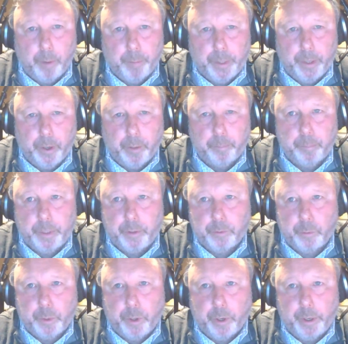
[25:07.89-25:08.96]
comment on
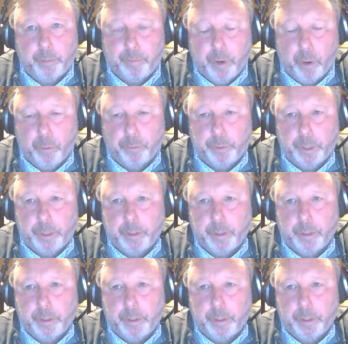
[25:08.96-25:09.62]
because we're not involved